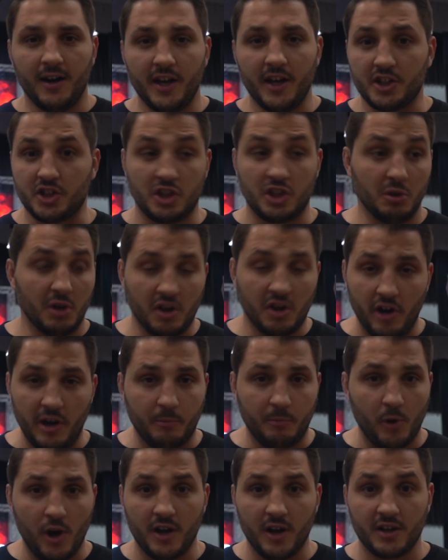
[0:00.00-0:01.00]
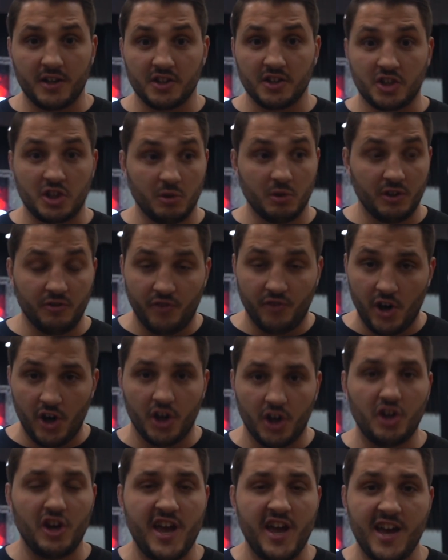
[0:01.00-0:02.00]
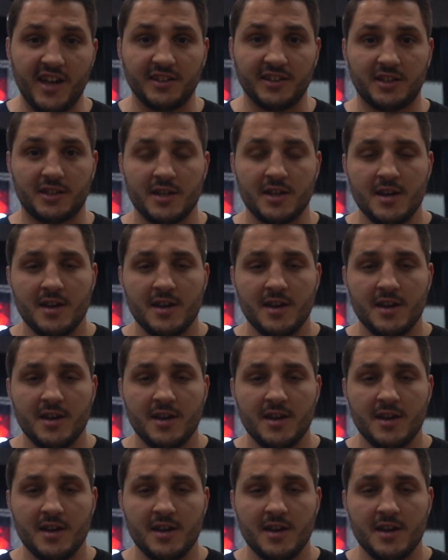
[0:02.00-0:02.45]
It's still a great product. It's still in very good hands.